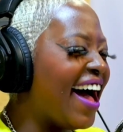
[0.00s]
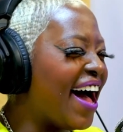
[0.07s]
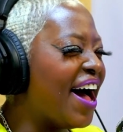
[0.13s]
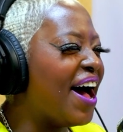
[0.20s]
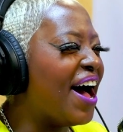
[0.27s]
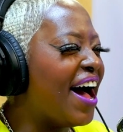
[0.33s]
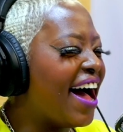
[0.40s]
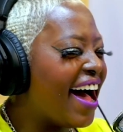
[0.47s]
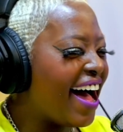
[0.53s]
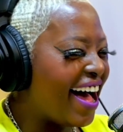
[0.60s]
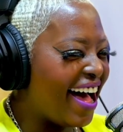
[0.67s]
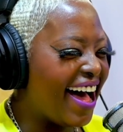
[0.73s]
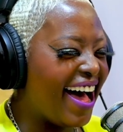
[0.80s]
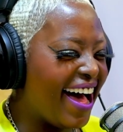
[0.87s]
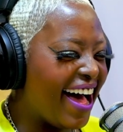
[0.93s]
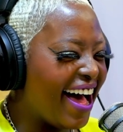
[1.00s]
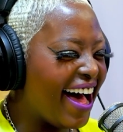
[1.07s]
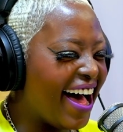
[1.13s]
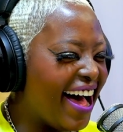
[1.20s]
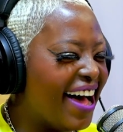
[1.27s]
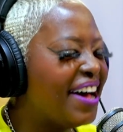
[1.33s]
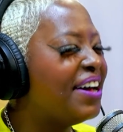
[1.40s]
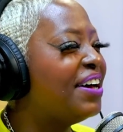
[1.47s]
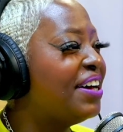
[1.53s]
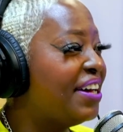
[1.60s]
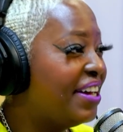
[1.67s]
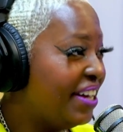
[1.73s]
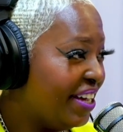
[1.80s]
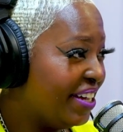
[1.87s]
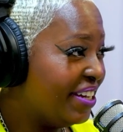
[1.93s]
did. I did
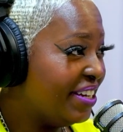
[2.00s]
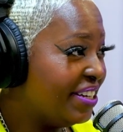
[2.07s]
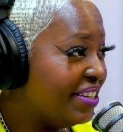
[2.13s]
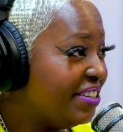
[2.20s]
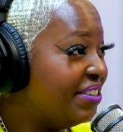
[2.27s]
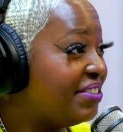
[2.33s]
that once.